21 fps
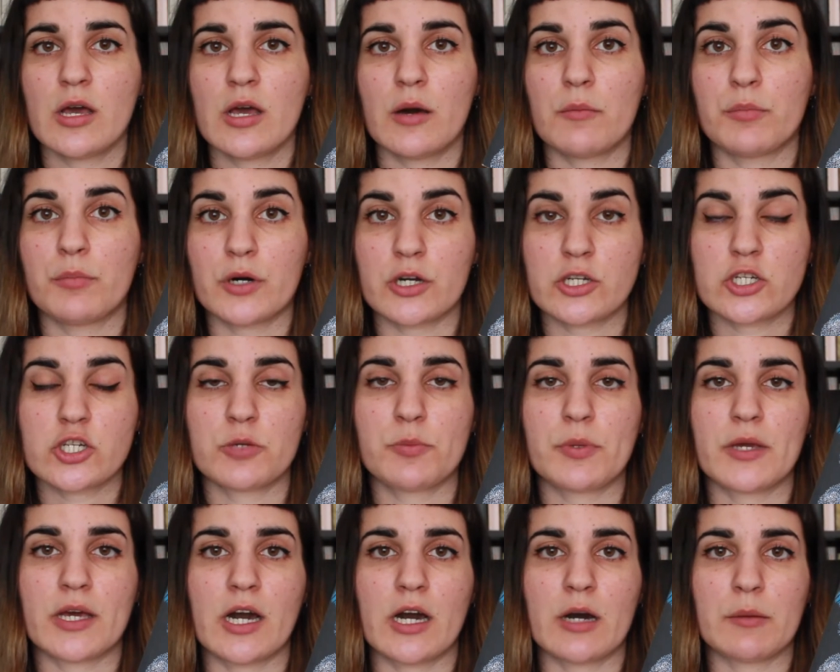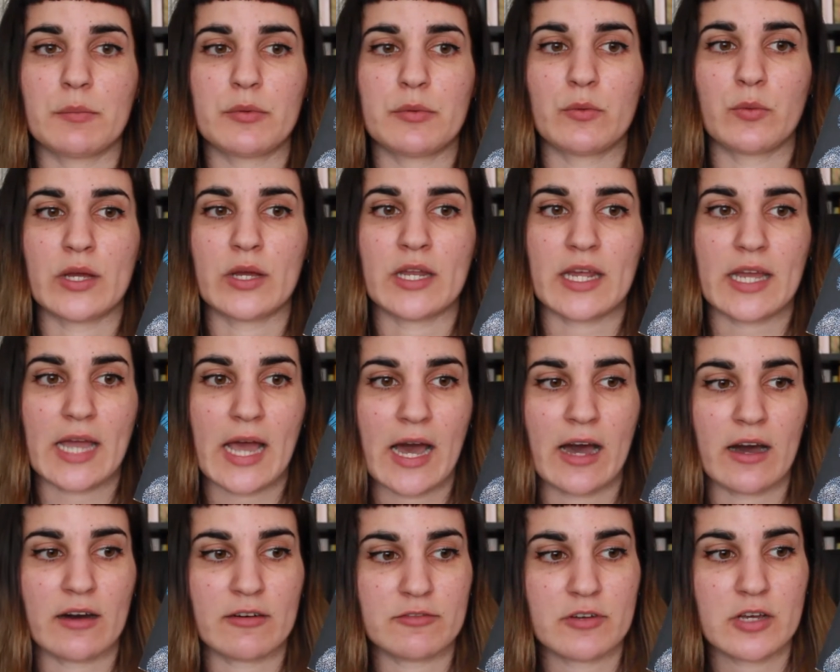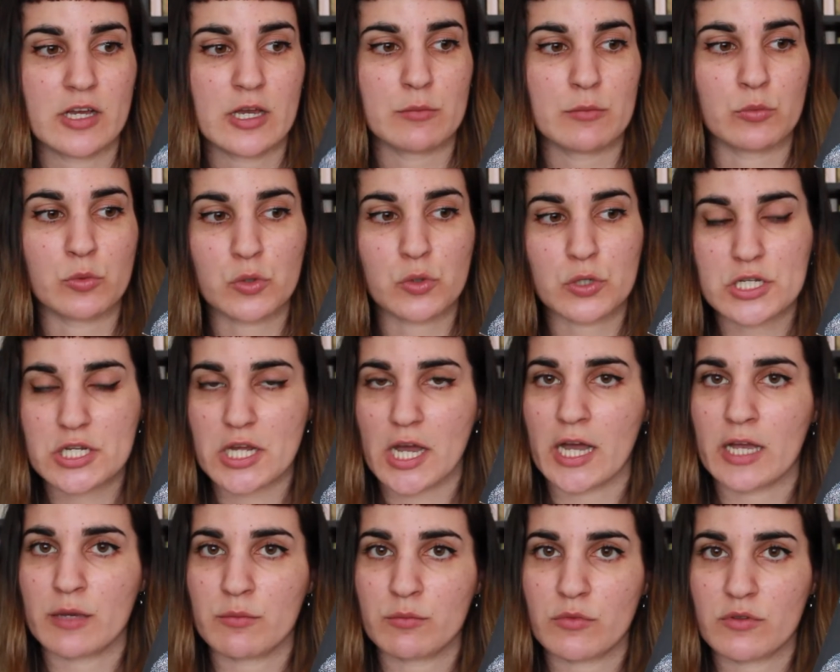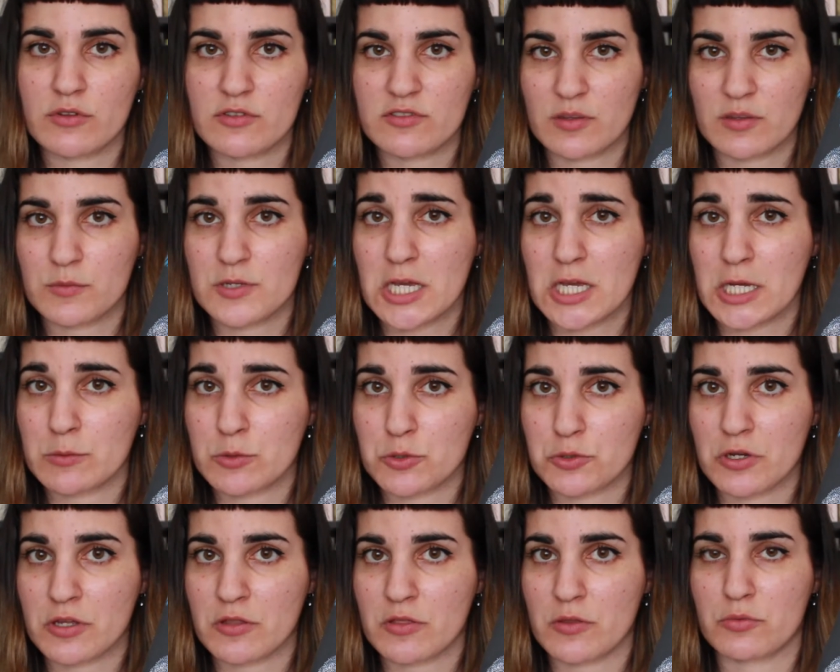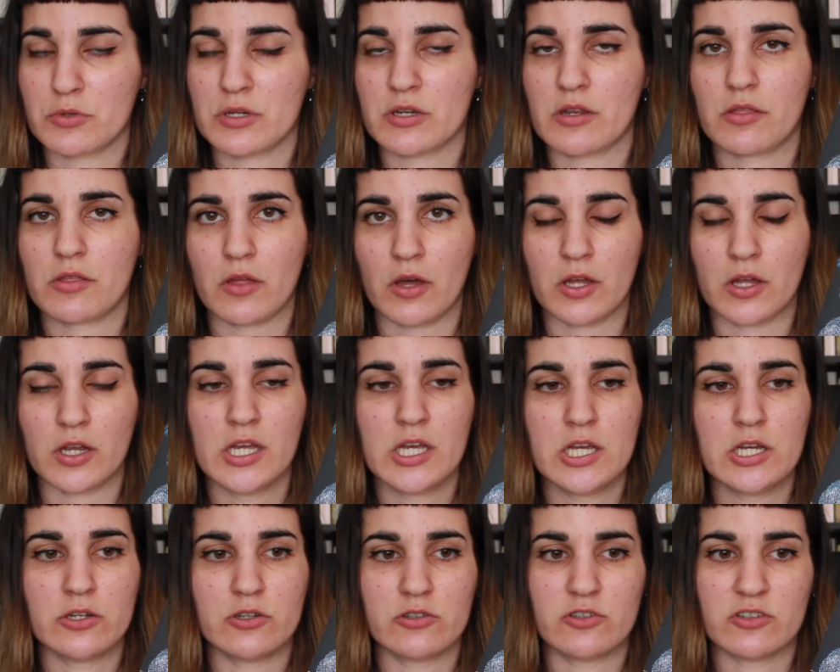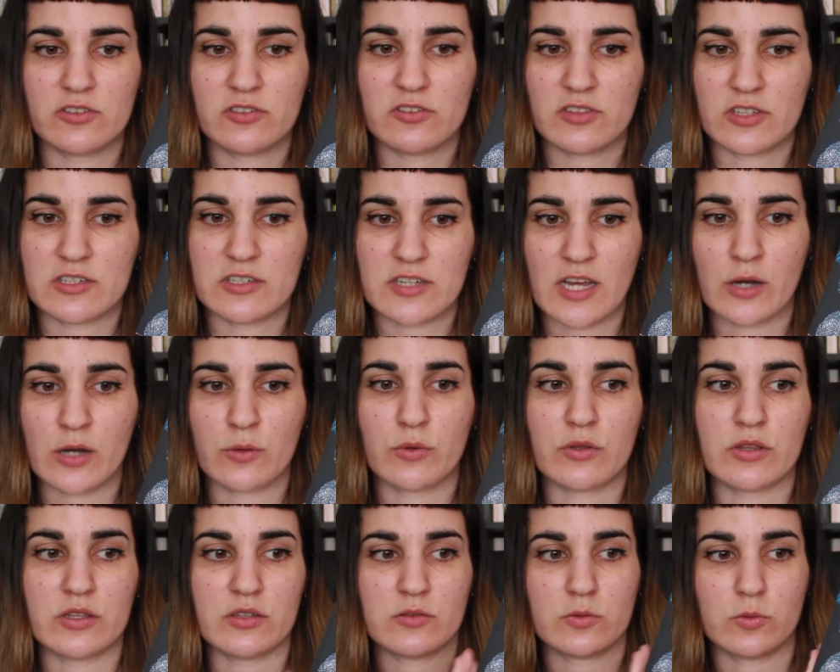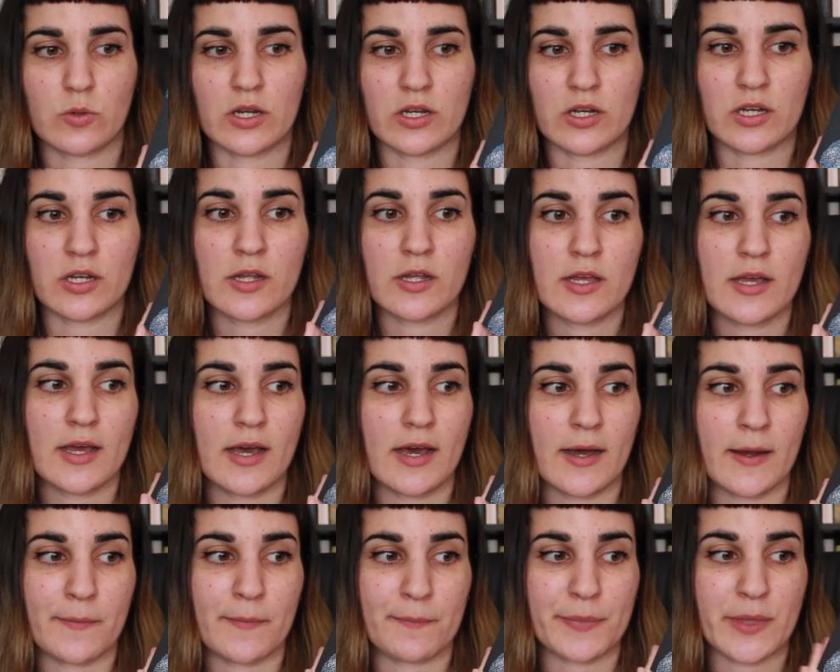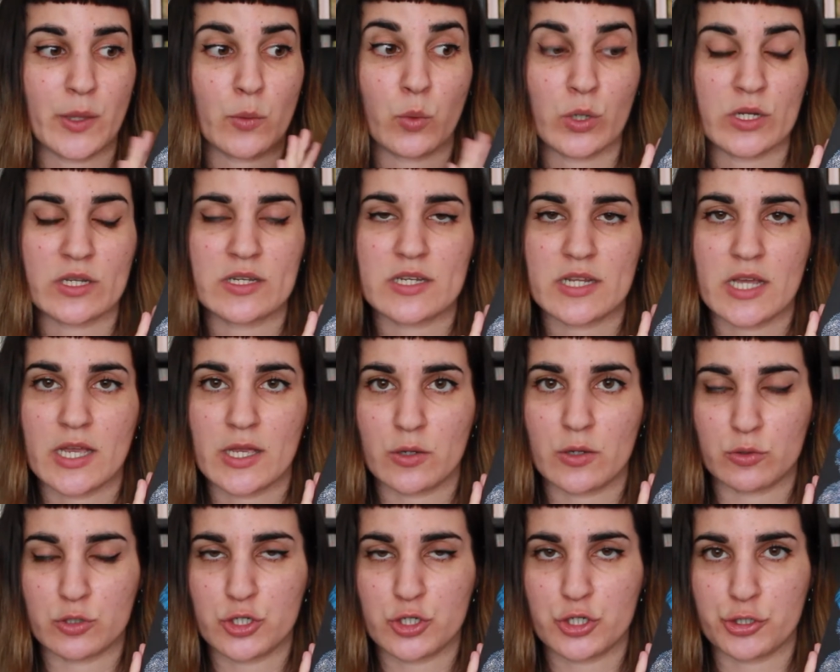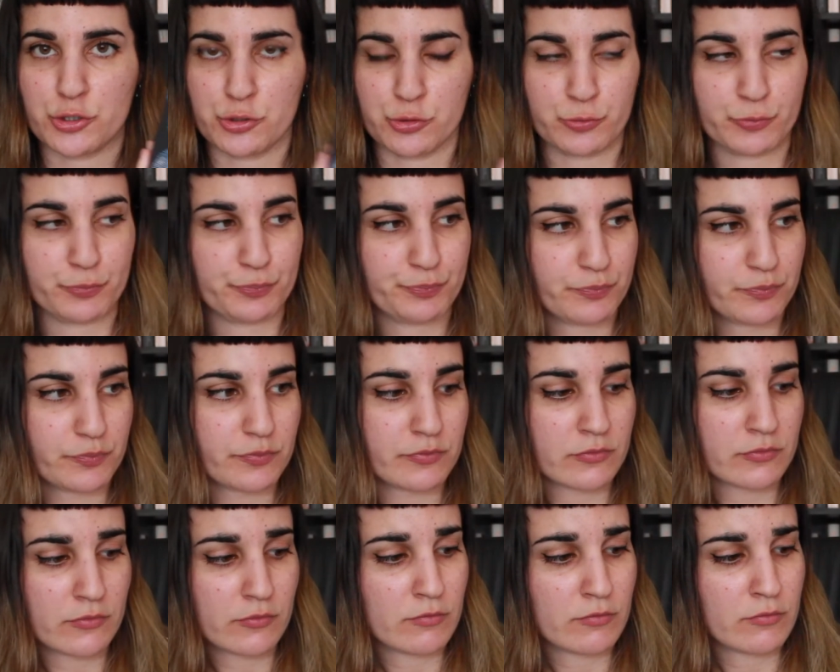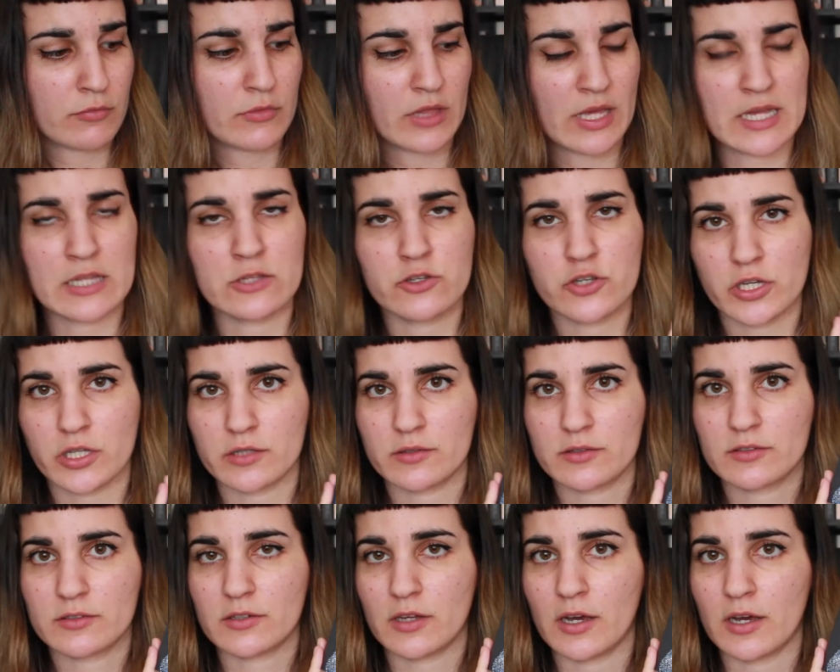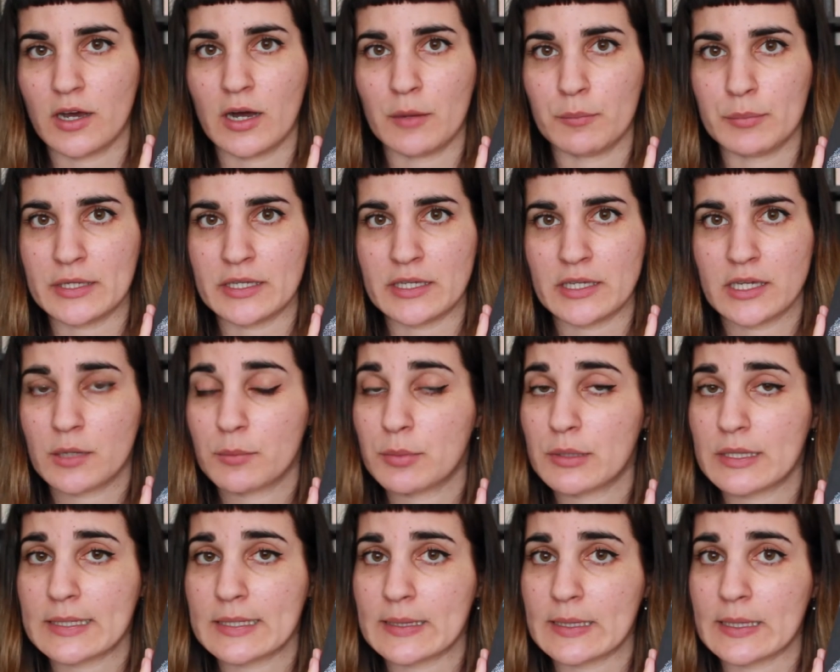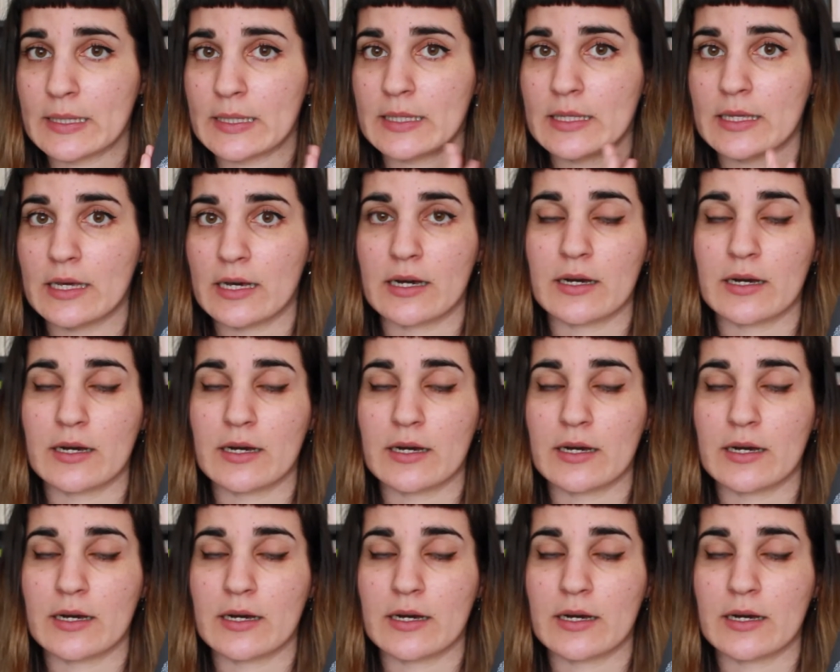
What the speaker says: book to pick up when I have more time, sometime during the readathon, to just sit down with this one day or two and just be completely